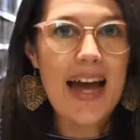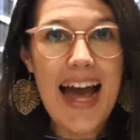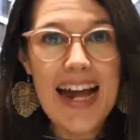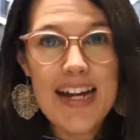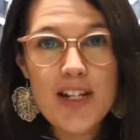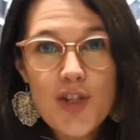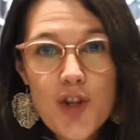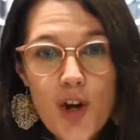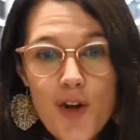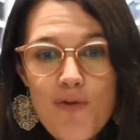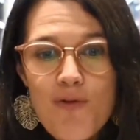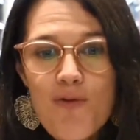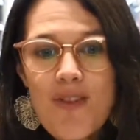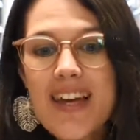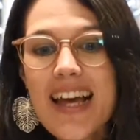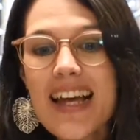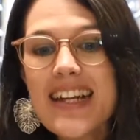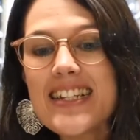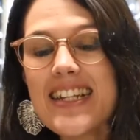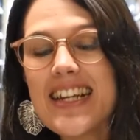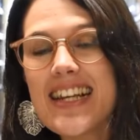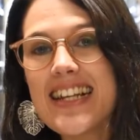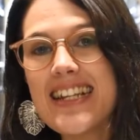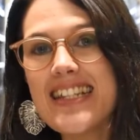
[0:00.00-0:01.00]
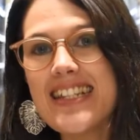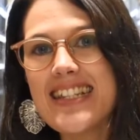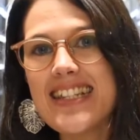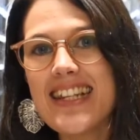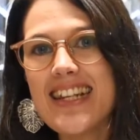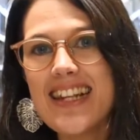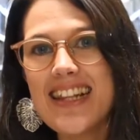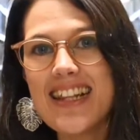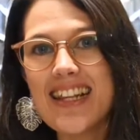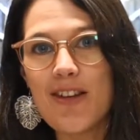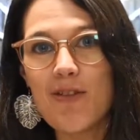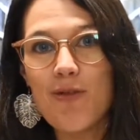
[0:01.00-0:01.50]
And don't forget to
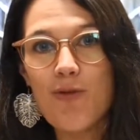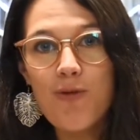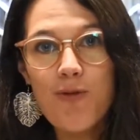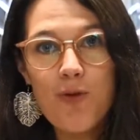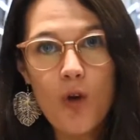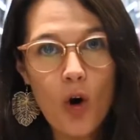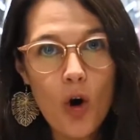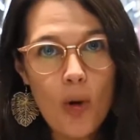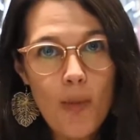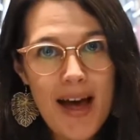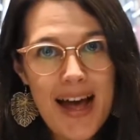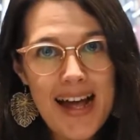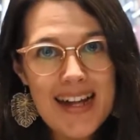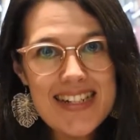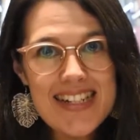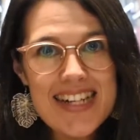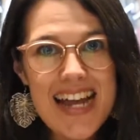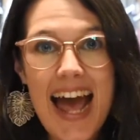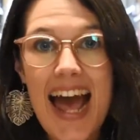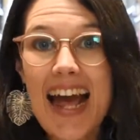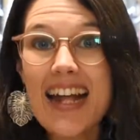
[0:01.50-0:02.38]
consider the format